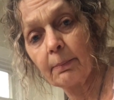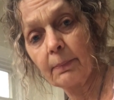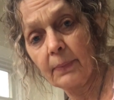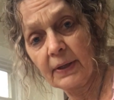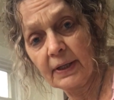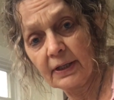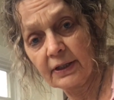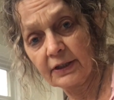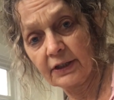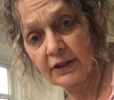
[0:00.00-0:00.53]

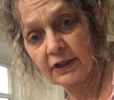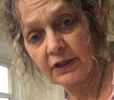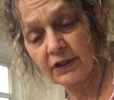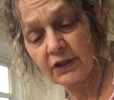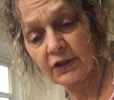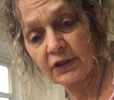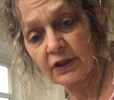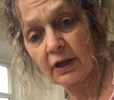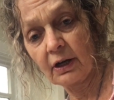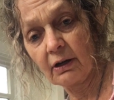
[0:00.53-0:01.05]

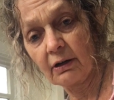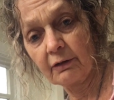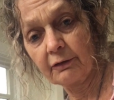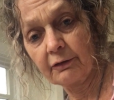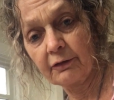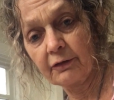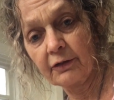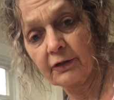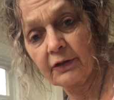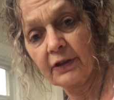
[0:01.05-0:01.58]
bitterness of
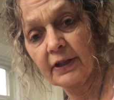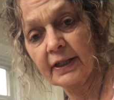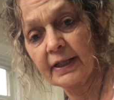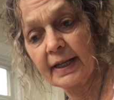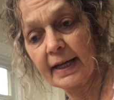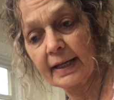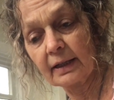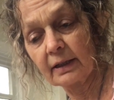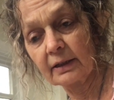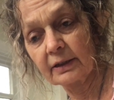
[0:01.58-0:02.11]
the
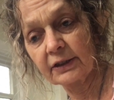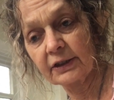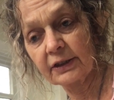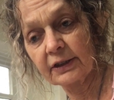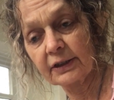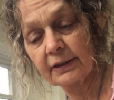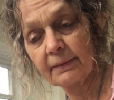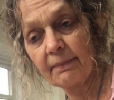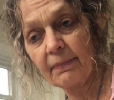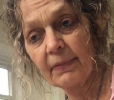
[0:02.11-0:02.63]
nettles.